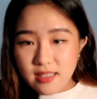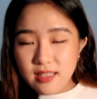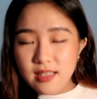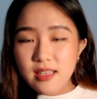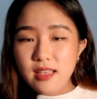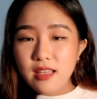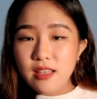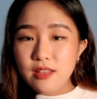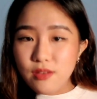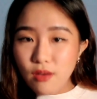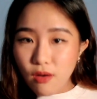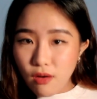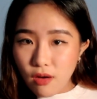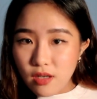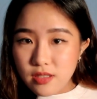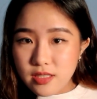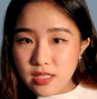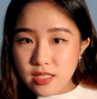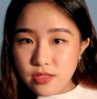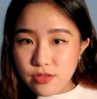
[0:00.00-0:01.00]
in
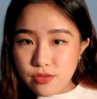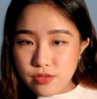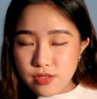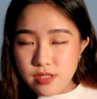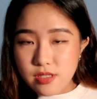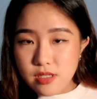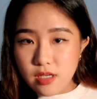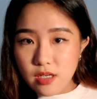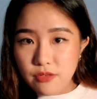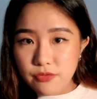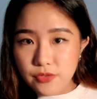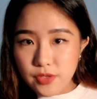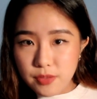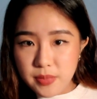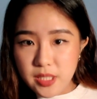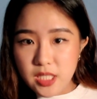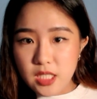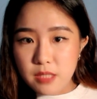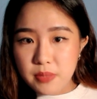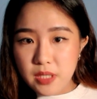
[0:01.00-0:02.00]
order to serve your
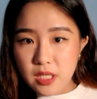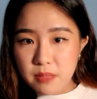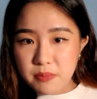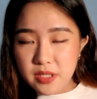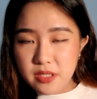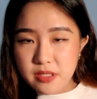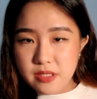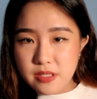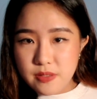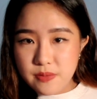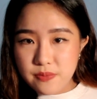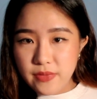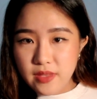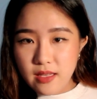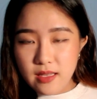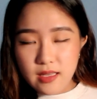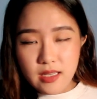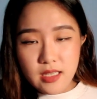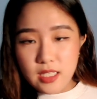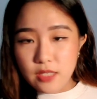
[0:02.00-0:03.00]
bigger purpose?
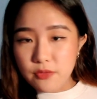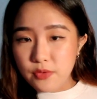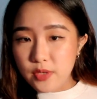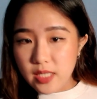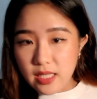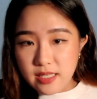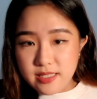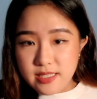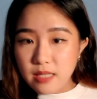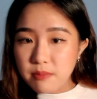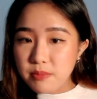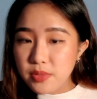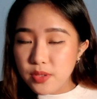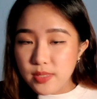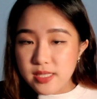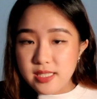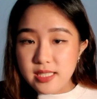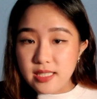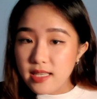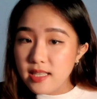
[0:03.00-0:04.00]
I'll give you an example
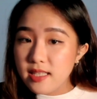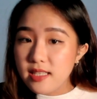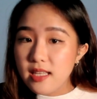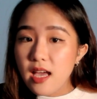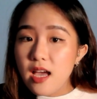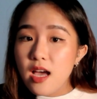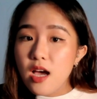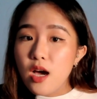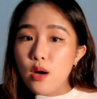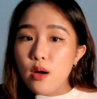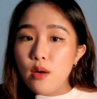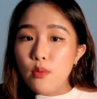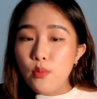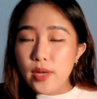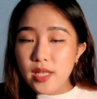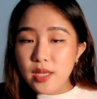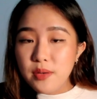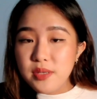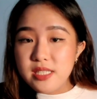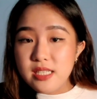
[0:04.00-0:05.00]
once again.
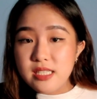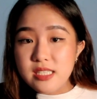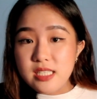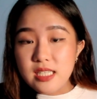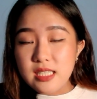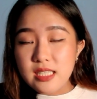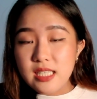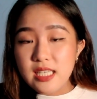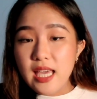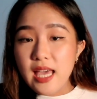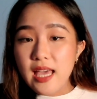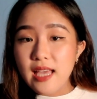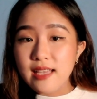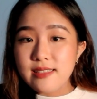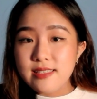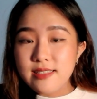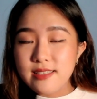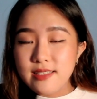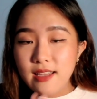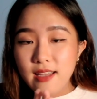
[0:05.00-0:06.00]
When I was interning
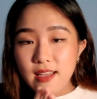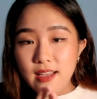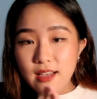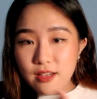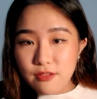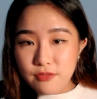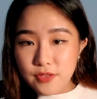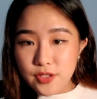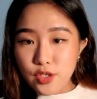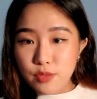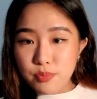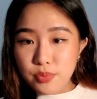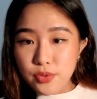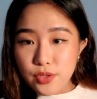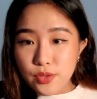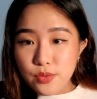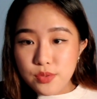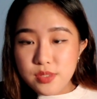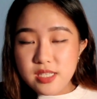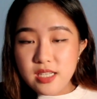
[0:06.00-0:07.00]
as a video
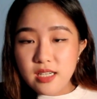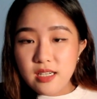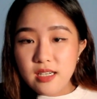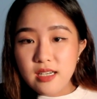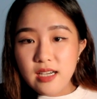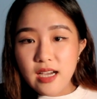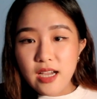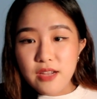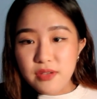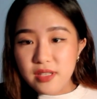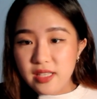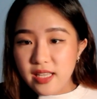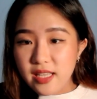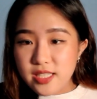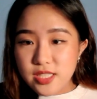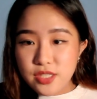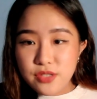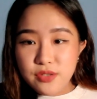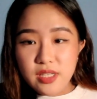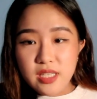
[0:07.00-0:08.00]
producer, I
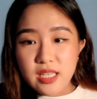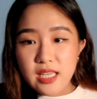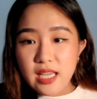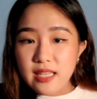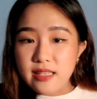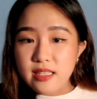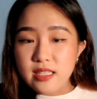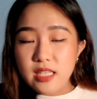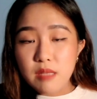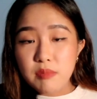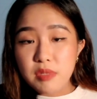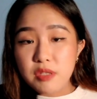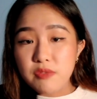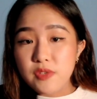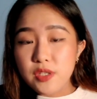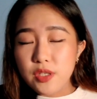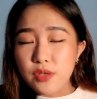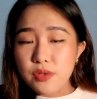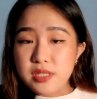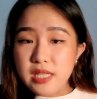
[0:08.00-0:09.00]
realized creating entertainment
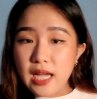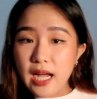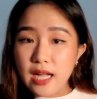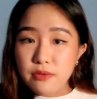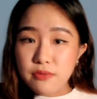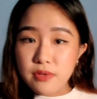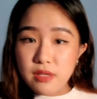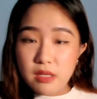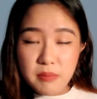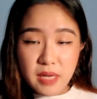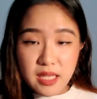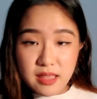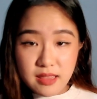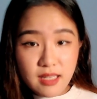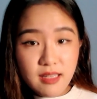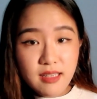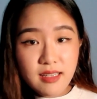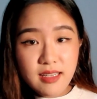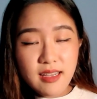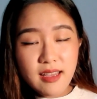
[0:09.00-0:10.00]
videos aren't really my
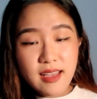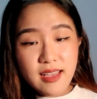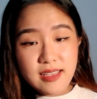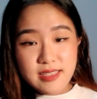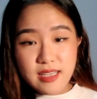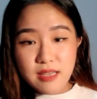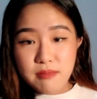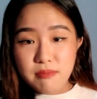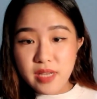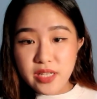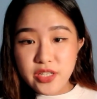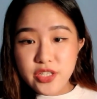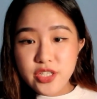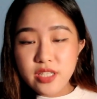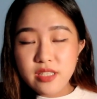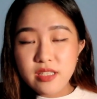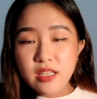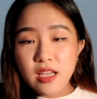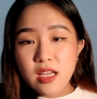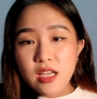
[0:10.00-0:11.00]
thing, as I
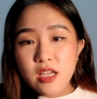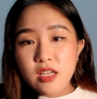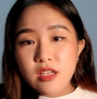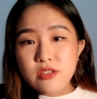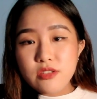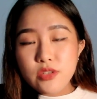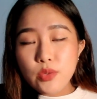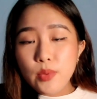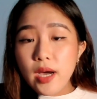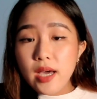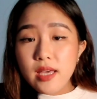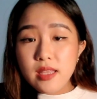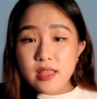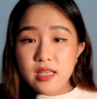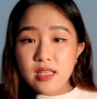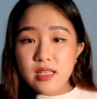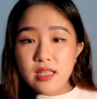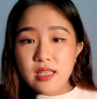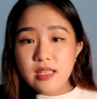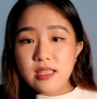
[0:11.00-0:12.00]
mentioned. So what I
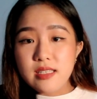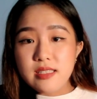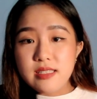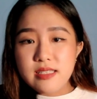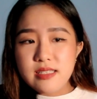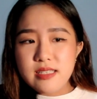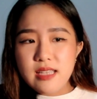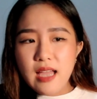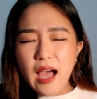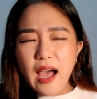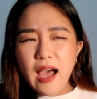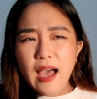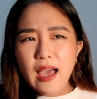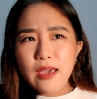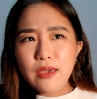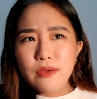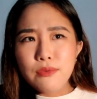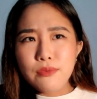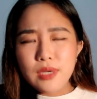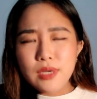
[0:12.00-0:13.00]
did is
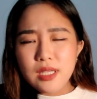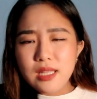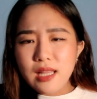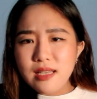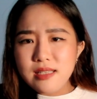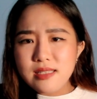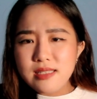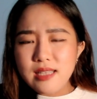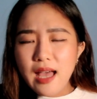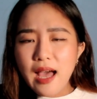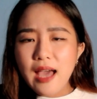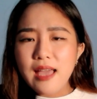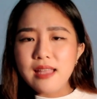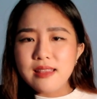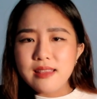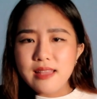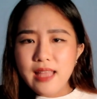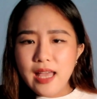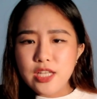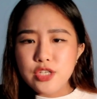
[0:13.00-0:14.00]
I realized that I
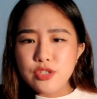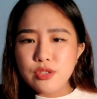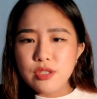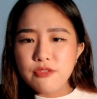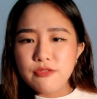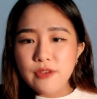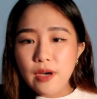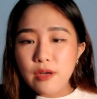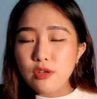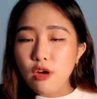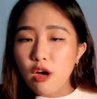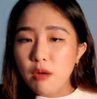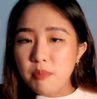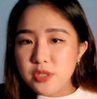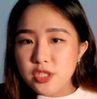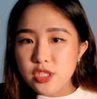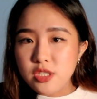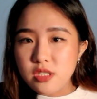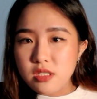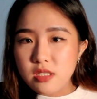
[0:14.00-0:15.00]
naturally found
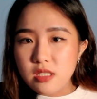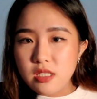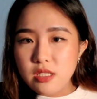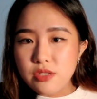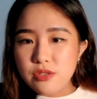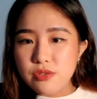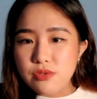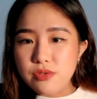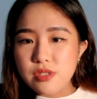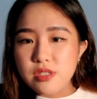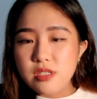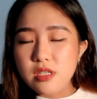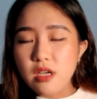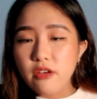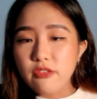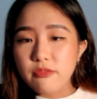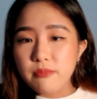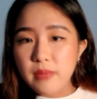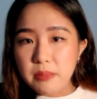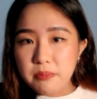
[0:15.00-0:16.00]
opportunities to
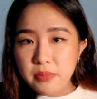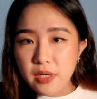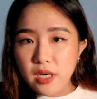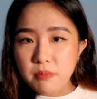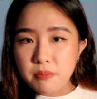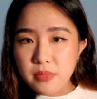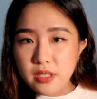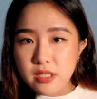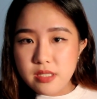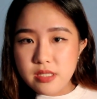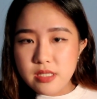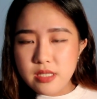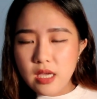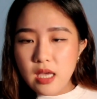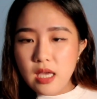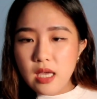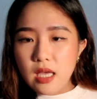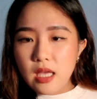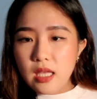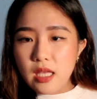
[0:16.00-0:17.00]
serve my purpose
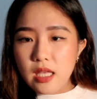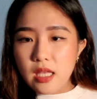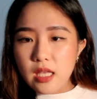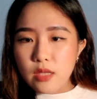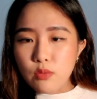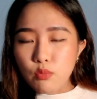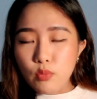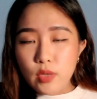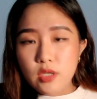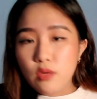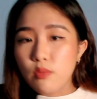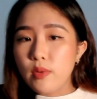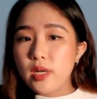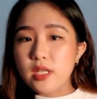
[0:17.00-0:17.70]
in one-on-one